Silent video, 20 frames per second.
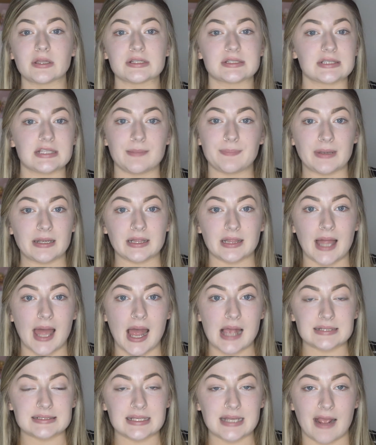asleep in
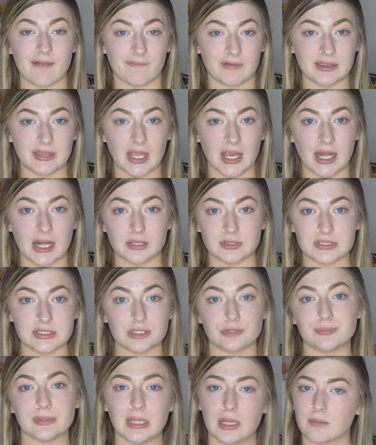class and everything, and I'll
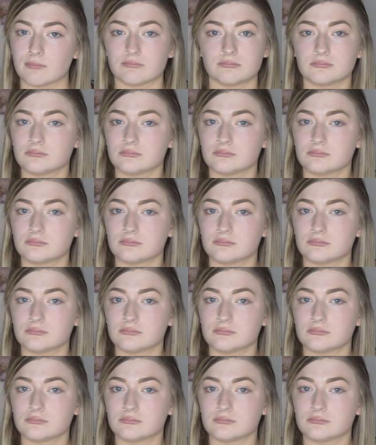still be